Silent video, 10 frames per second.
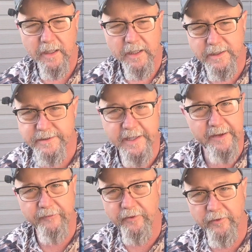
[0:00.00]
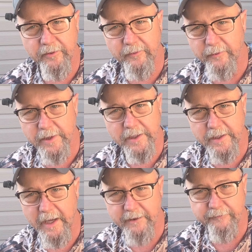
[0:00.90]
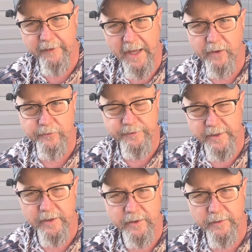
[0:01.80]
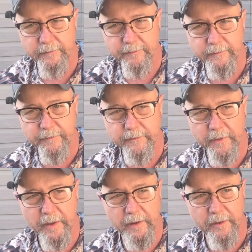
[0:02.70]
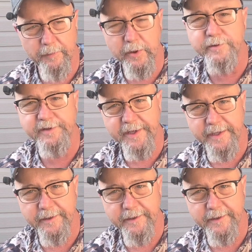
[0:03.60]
It's never really a final setup per se,